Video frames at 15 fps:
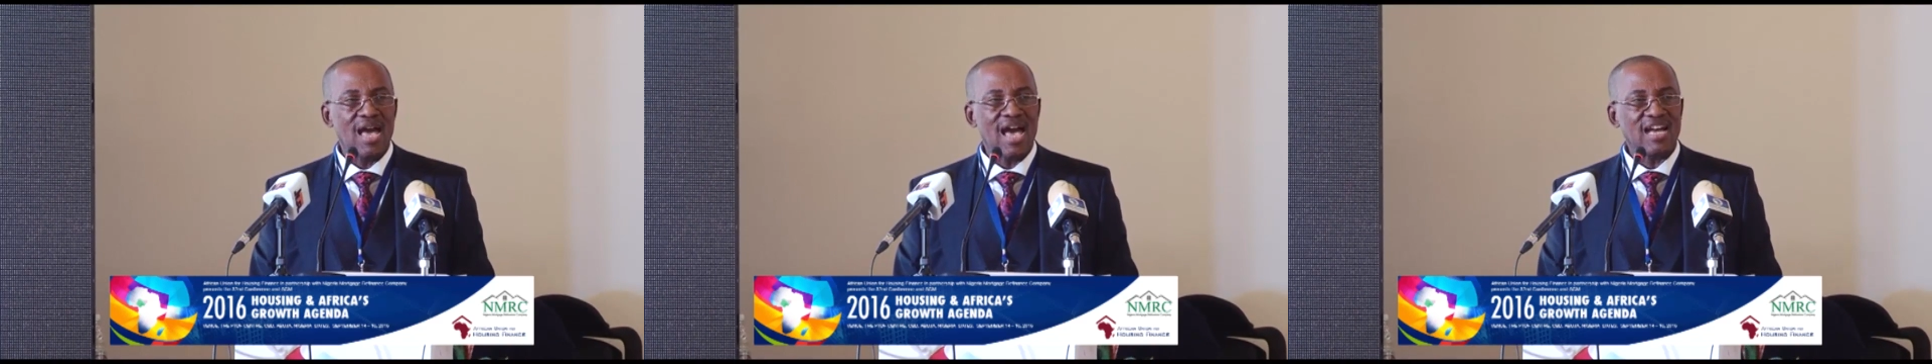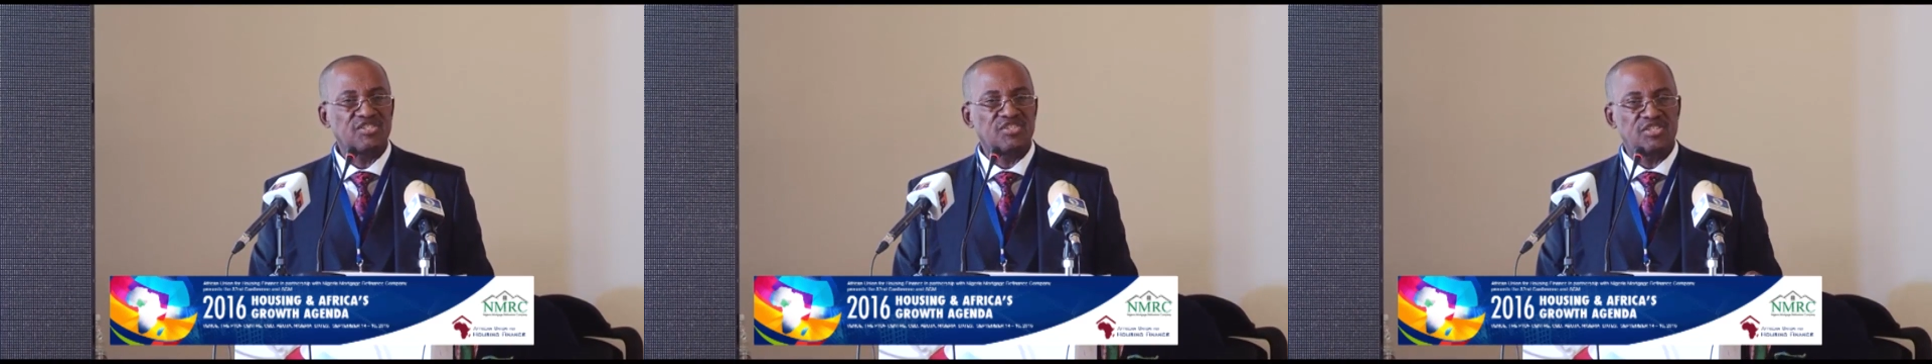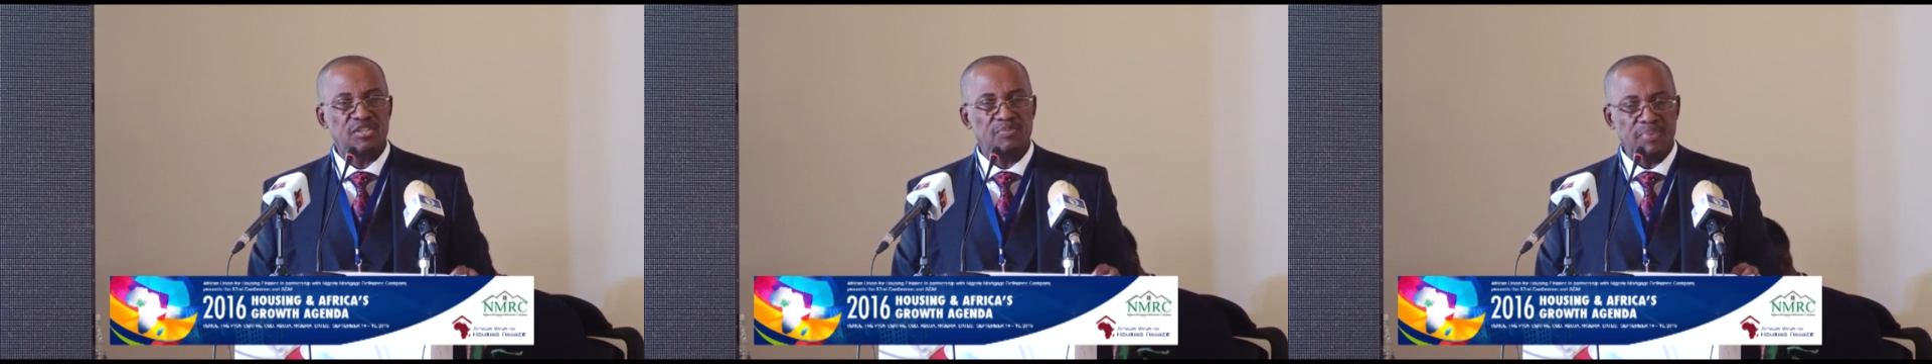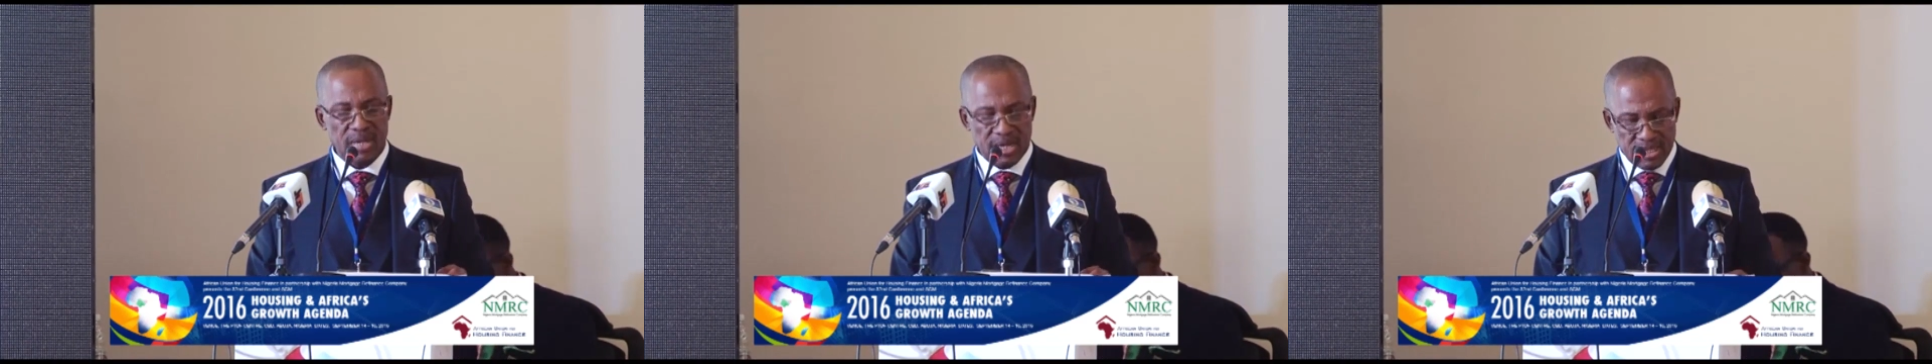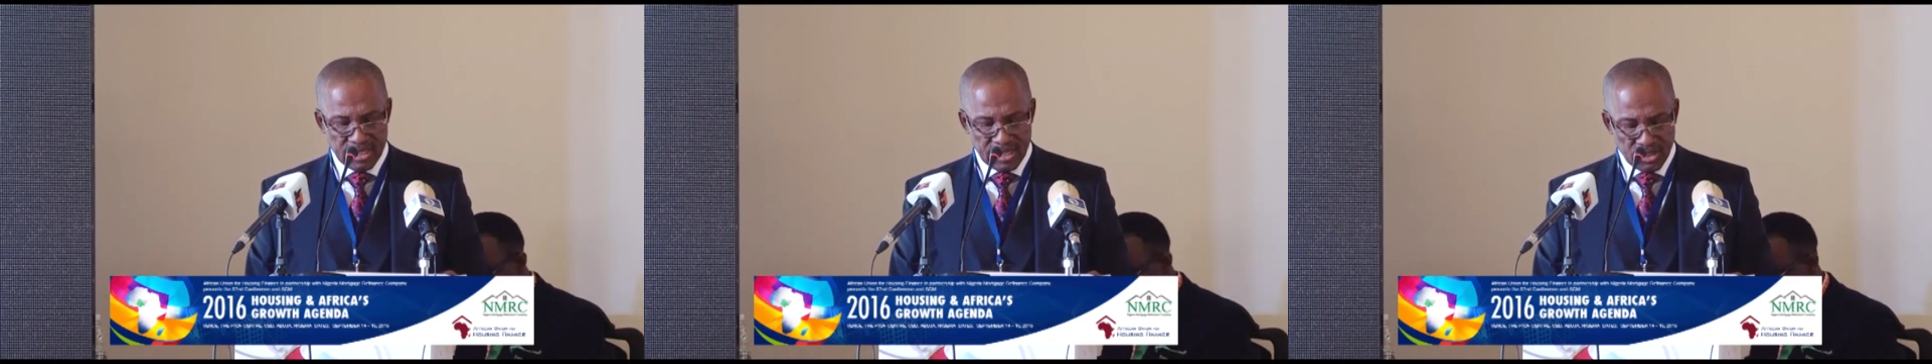
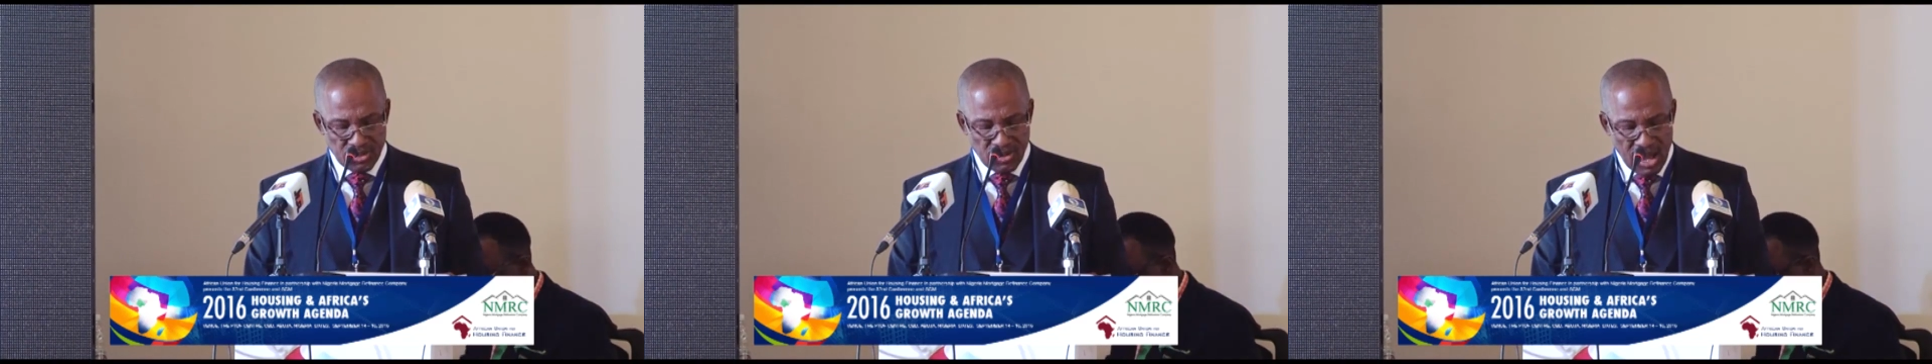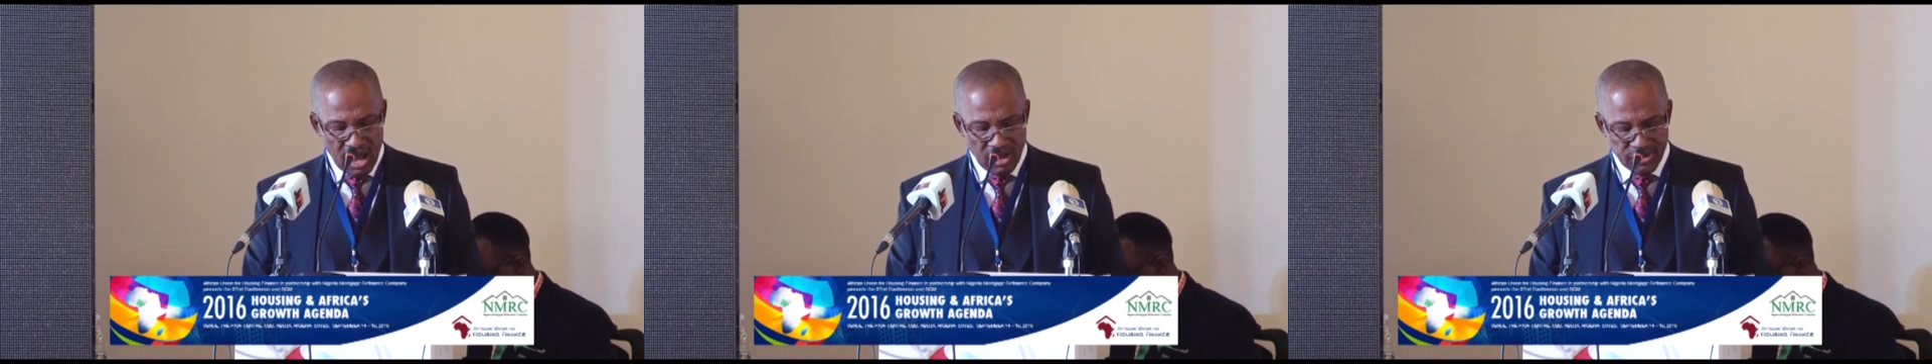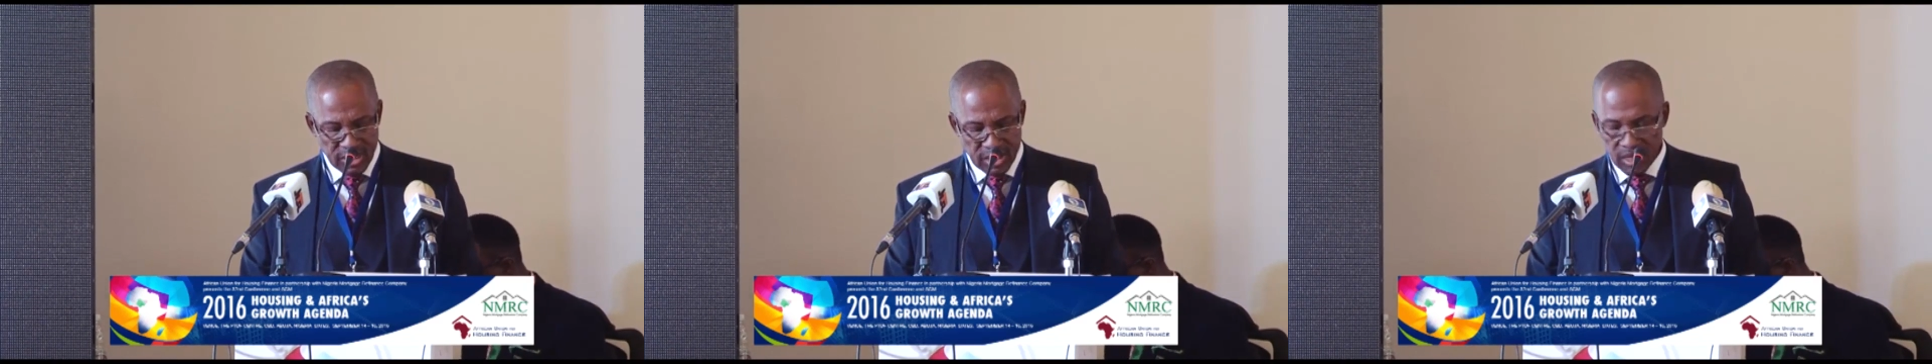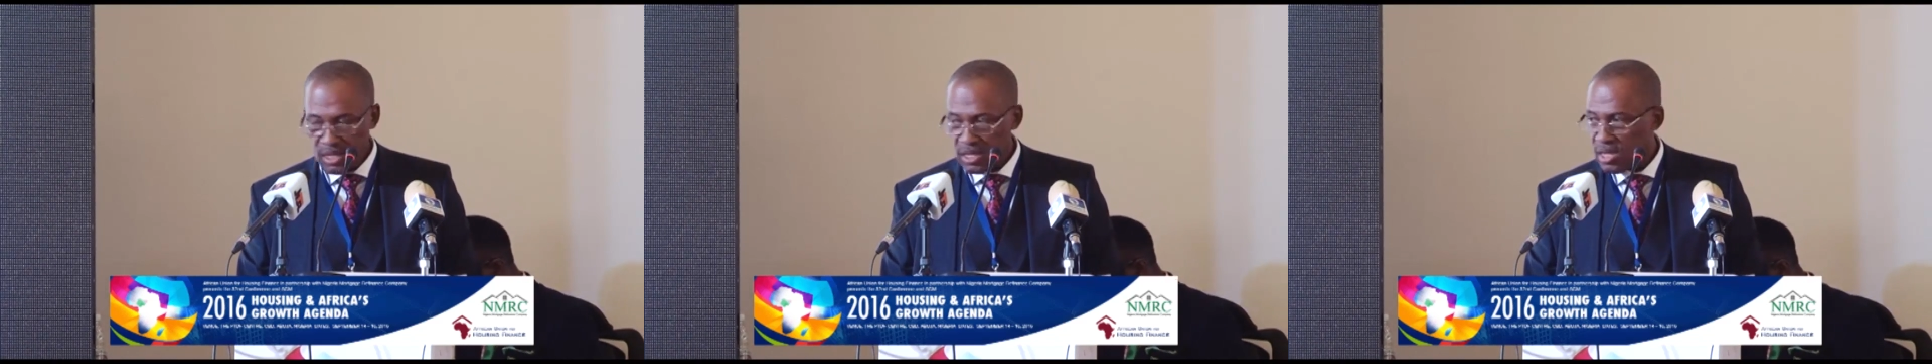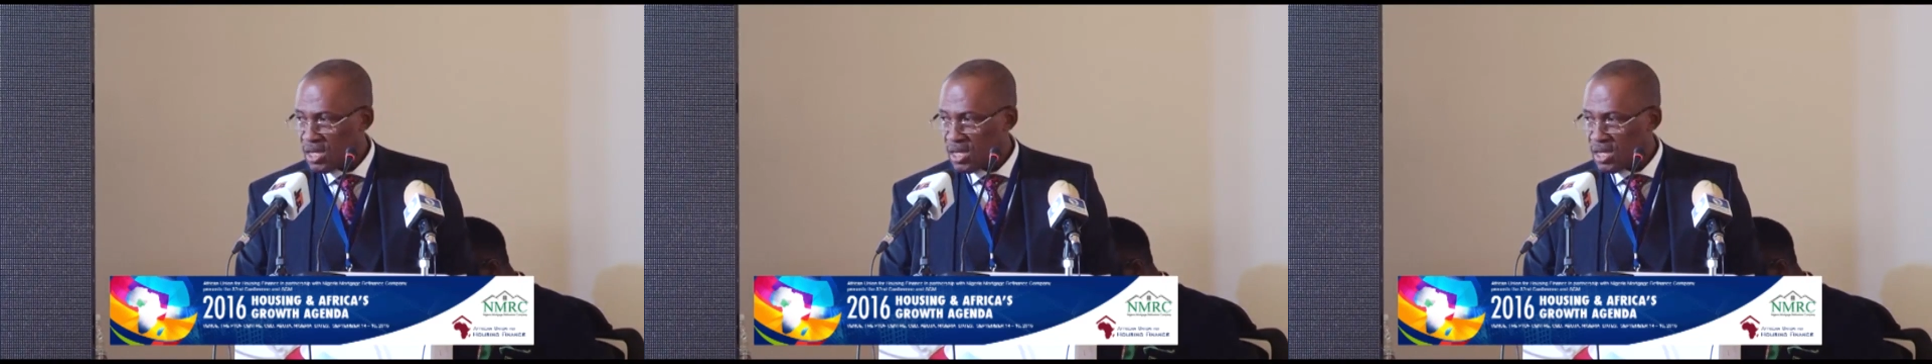accessibility to housing,